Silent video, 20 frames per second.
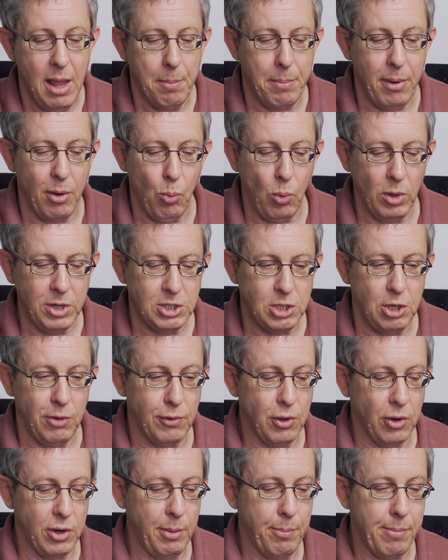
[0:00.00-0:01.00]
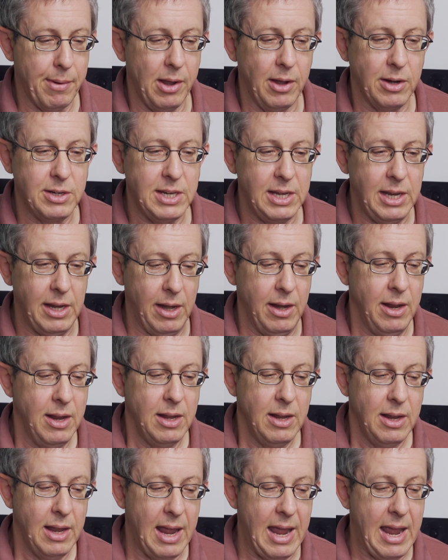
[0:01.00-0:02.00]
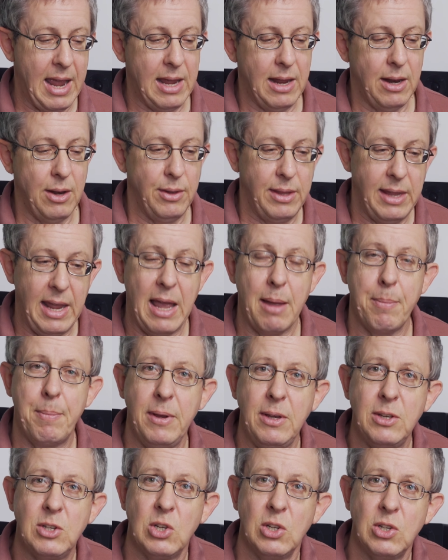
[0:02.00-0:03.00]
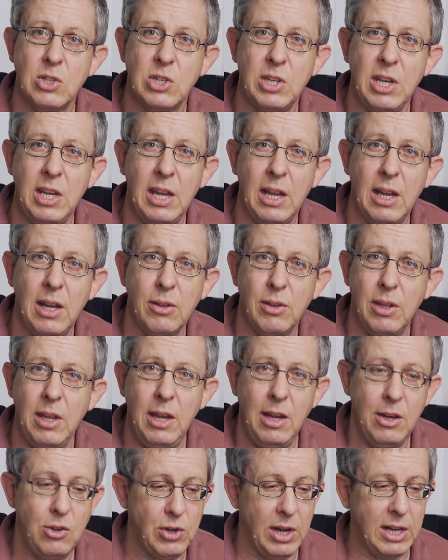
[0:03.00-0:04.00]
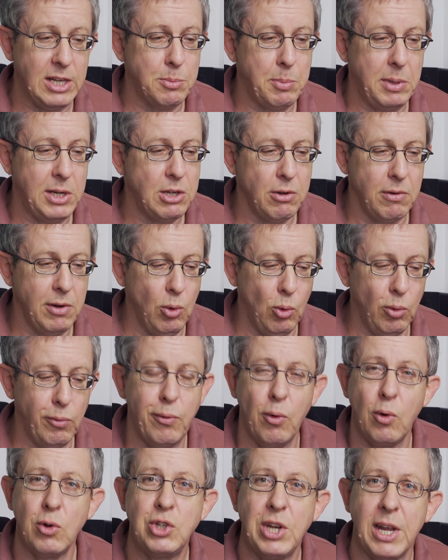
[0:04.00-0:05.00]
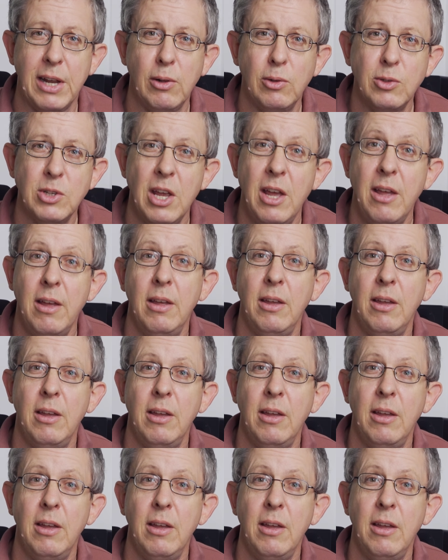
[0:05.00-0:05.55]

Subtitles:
But once you've got it plugged in and the app is seeing the transmitter and all 4 channels,